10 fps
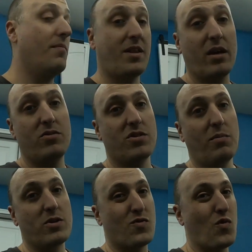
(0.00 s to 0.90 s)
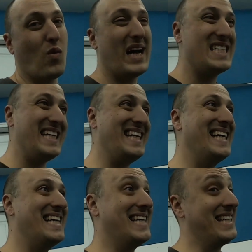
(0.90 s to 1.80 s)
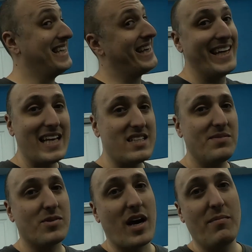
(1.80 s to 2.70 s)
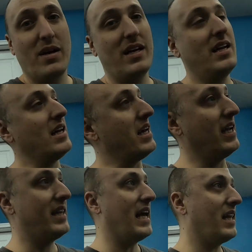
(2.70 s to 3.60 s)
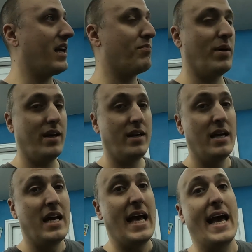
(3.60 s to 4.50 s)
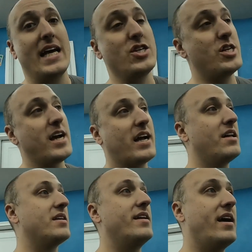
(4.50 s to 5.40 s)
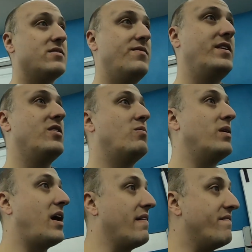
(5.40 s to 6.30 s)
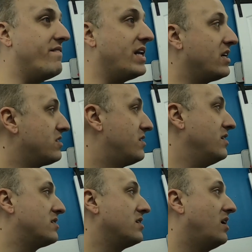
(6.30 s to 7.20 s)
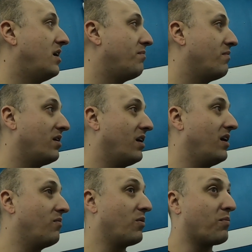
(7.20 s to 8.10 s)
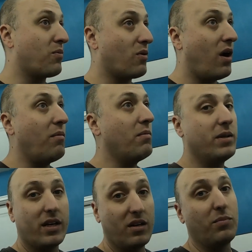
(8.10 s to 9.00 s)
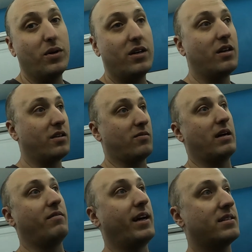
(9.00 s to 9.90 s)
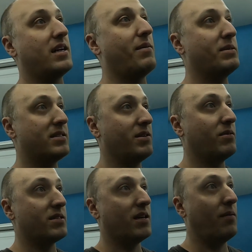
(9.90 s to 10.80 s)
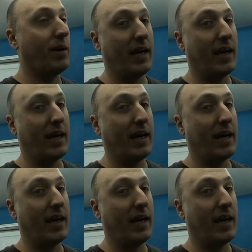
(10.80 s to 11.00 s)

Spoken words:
Thank you so much for watching. Hit that subscribe button, hit that like button, and check out the next video when I finish this up. And we're probably gonna put it on the ground next time and see what's up.